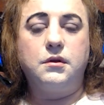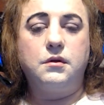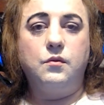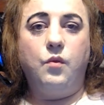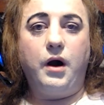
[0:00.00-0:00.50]

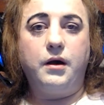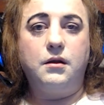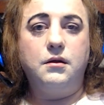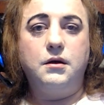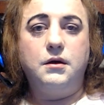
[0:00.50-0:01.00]
while,
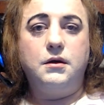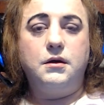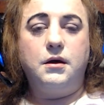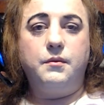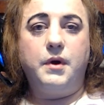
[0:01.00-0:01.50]

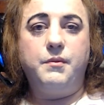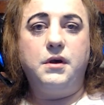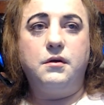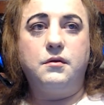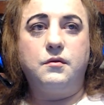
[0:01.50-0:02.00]
or
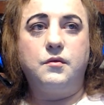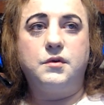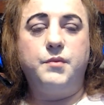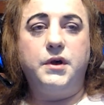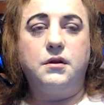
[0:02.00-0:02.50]
maybe it's
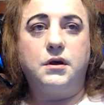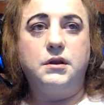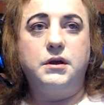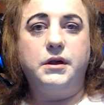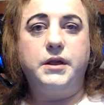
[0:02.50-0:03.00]
been like
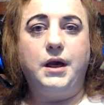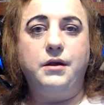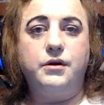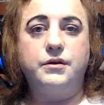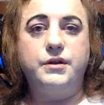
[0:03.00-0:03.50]
nearly 10
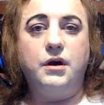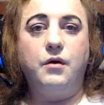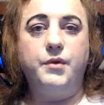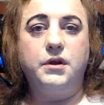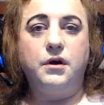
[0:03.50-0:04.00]
years now I've
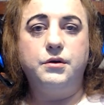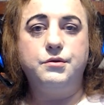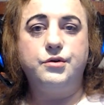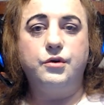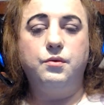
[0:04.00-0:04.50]
been on
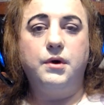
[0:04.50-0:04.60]
YouTube.